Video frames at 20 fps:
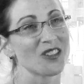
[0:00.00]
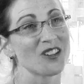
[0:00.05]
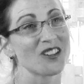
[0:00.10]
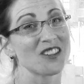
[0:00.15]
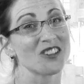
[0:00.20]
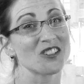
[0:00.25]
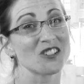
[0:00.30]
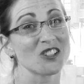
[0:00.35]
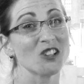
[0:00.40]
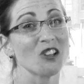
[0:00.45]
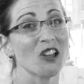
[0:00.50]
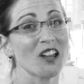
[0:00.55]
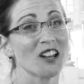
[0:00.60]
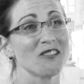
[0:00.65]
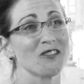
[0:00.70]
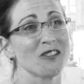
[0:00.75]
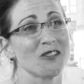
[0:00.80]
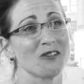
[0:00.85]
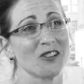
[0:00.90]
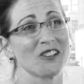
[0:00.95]
There's a lot
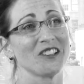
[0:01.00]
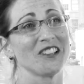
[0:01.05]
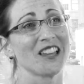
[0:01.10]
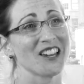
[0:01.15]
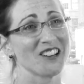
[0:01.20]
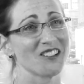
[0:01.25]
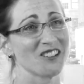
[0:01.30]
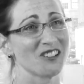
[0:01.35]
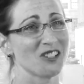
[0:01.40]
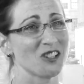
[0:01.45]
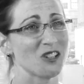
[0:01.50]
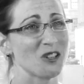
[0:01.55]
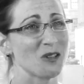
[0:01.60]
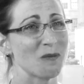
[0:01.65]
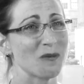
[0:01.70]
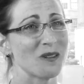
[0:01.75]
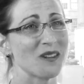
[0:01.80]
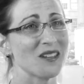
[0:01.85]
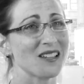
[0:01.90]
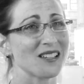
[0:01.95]
of different layers to
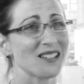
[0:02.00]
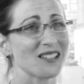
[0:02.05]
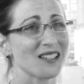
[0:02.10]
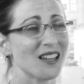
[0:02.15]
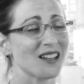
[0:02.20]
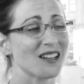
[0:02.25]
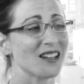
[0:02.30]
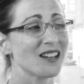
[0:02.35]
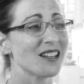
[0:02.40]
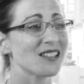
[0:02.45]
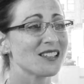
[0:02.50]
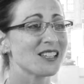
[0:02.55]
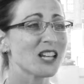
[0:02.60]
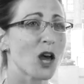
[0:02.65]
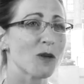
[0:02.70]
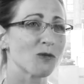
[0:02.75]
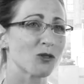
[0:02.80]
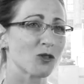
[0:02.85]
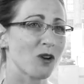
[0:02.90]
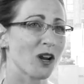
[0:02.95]
the piece, and it is an
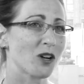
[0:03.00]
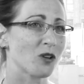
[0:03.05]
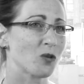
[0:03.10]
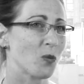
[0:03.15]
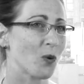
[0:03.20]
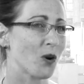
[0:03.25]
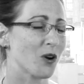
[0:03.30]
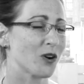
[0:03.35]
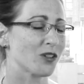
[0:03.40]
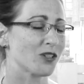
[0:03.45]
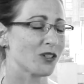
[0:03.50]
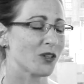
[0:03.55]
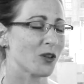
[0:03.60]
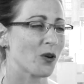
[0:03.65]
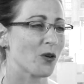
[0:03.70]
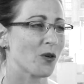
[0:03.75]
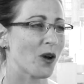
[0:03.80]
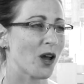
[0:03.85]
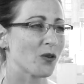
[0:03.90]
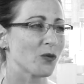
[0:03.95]
abstract work,
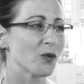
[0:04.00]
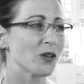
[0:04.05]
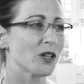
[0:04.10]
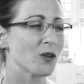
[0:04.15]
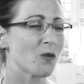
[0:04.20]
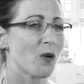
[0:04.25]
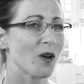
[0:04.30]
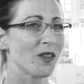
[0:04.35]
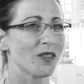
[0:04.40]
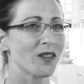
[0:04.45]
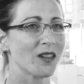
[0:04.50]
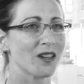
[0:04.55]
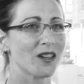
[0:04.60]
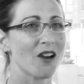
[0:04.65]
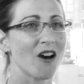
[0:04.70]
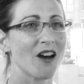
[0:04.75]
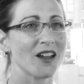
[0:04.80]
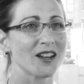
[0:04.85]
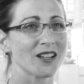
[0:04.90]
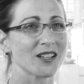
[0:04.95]
so I really want
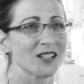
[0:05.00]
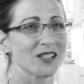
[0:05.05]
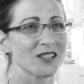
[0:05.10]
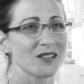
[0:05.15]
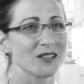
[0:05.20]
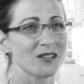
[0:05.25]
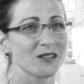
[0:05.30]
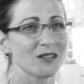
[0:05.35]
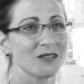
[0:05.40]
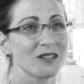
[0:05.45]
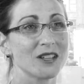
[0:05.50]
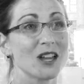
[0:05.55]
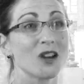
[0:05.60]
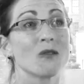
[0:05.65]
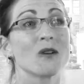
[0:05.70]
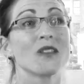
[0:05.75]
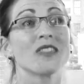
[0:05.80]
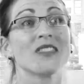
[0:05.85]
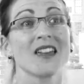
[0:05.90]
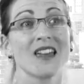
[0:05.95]
the audience to
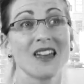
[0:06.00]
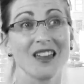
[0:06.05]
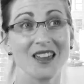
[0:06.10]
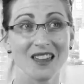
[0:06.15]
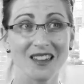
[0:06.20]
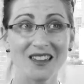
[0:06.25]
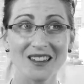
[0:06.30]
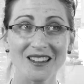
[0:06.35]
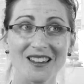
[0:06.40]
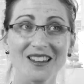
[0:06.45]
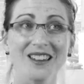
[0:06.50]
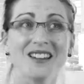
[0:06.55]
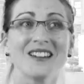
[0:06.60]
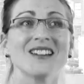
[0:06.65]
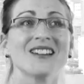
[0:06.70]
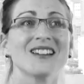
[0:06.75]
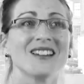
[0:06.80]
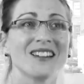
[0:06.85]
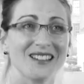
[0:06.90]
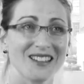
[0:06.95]
get what they
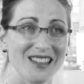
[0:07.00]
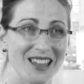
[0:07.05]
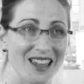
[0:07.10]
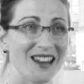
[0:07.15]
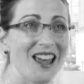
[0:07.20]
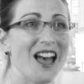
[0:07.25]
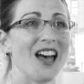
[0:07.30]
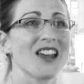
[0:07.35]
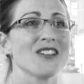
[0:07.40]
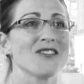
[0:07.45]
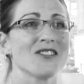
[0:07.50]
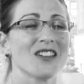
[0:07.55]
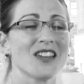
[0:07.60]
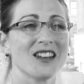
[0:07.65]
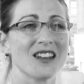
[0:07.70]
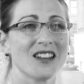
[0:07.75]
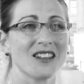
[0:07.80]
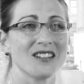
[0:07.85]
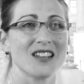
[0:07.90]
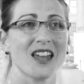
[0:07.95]
get out of
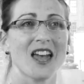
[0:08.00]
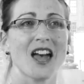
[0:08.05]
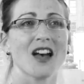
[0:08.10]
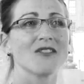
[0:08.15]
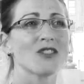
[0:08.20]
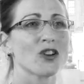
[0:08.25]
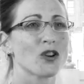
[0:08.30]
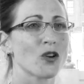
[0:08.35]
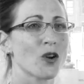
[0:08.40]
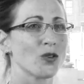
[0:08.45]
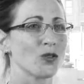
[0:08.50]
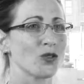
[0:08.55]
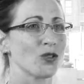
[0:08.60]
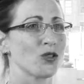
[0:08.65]
it and to have their own